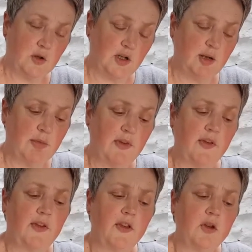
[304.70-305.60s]

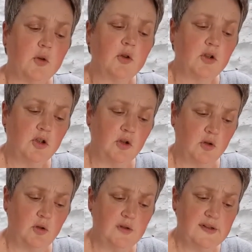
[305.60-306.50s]
documents that you can
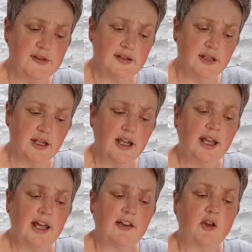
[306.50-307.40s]
use
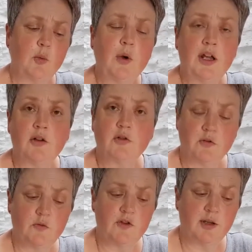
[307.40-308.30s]
as a way of
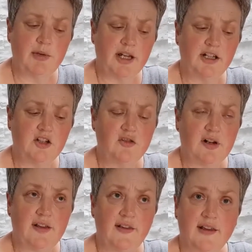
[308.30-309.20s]
confirming an
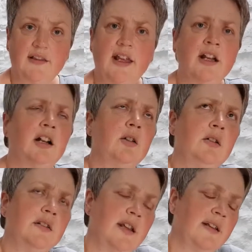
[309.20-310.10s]
address. And they
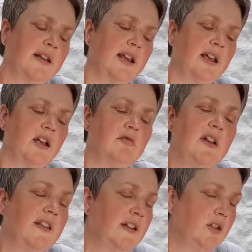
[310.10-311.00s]
include things like a
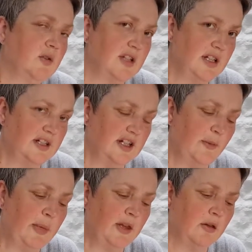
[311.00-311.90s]
recent
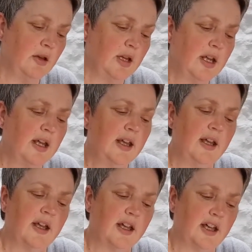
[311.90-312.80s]
utility bill,
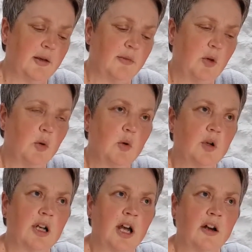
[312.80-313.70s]
your
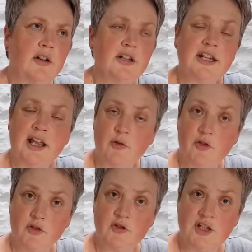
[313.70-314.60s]
current
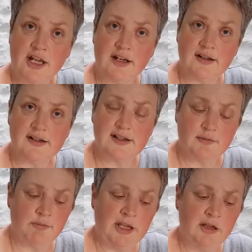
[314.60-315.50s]
council tax
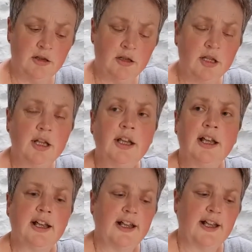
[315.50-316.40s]
bill,
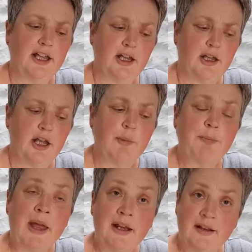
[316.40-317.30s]
a
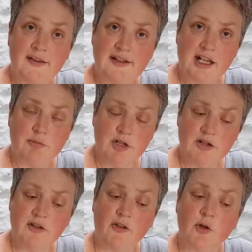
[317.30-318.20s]
bank
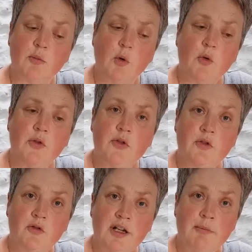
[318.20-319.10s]
statement that's not more than
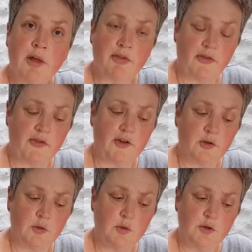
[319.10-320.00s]
3 months
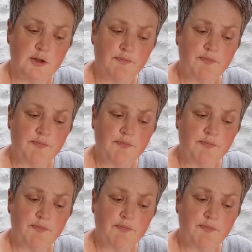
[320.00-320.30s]
old.